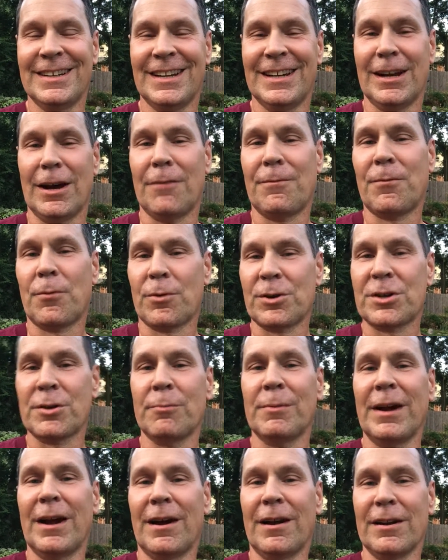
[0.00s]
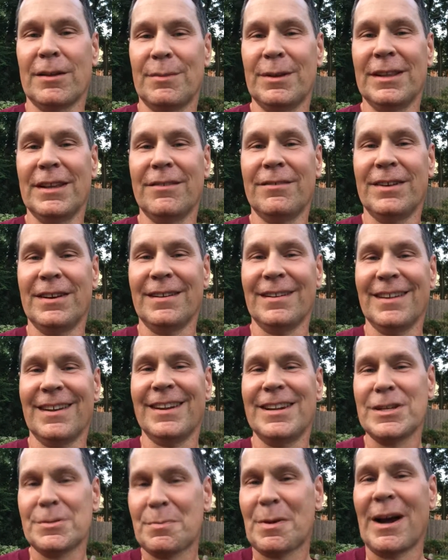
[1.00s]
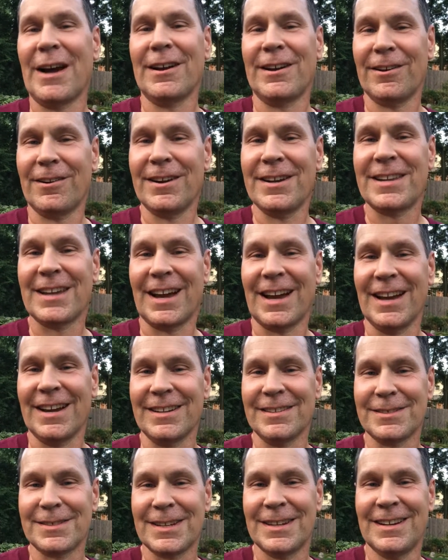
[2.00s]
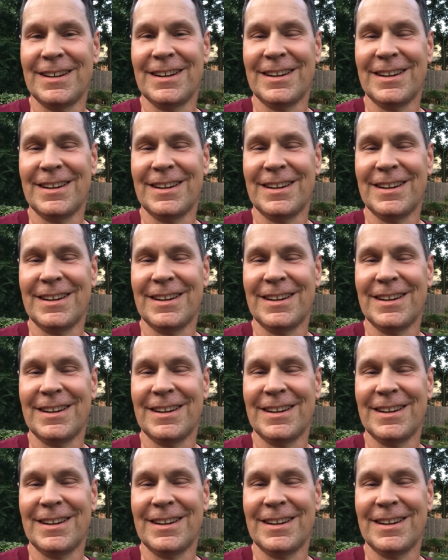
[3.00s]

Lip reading: And how fortunate we are to be living in these pioneering times.